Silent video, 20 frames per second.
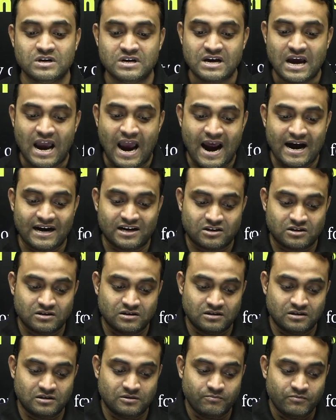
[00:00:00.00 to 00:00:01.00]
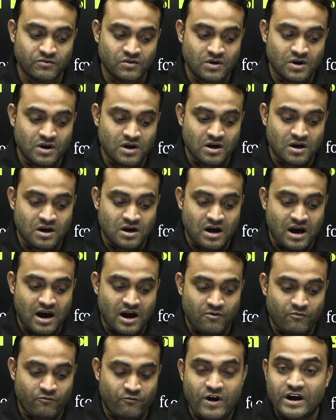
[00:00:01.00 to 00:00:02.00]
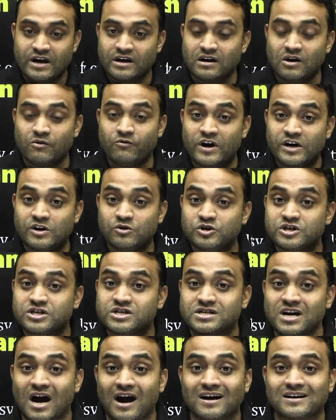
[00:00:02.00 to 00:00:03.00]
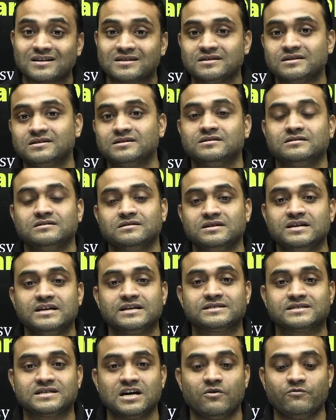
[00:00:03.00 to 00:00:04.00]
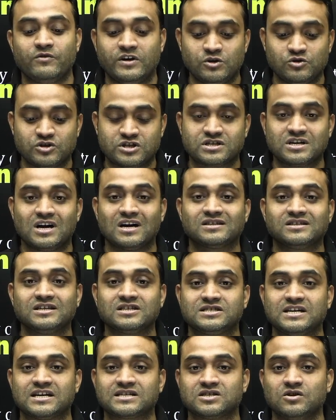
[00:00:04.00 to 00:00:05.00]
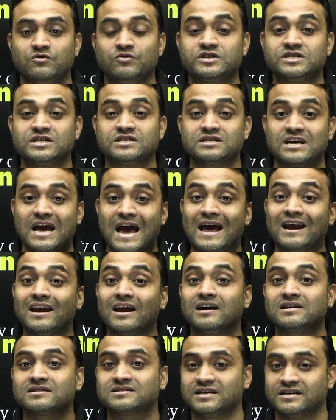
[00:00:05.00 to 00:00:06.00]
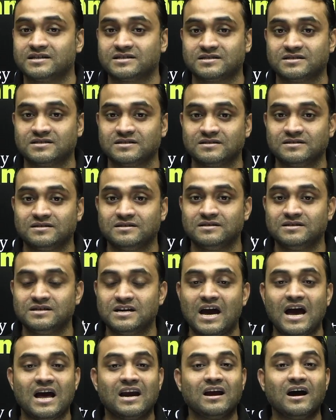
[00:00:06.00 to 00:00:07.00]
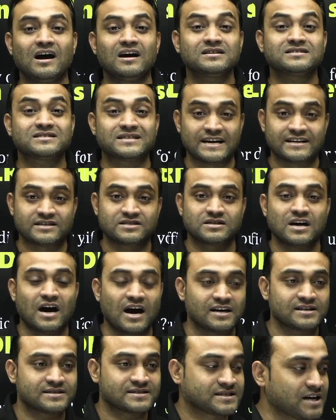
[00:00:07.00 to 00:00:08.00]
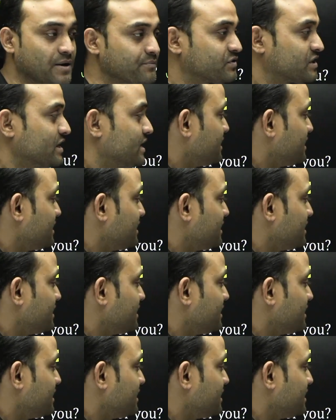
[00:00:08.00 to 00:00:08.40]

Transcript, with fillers: at uh, when, when you start the exam, when you start the section, which is L R sets. L R sets are something